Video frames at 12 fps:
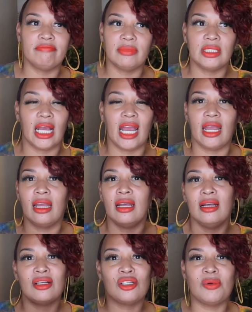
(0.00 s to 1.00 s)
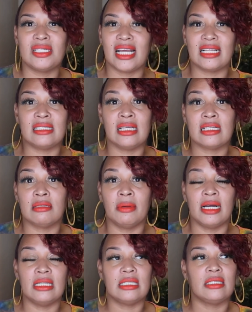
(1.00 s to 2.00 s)
Okay. So what is that? 6
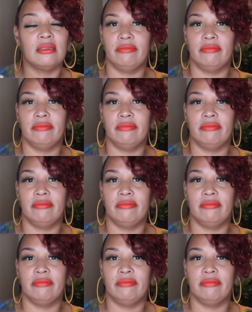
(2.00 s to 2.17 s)
months?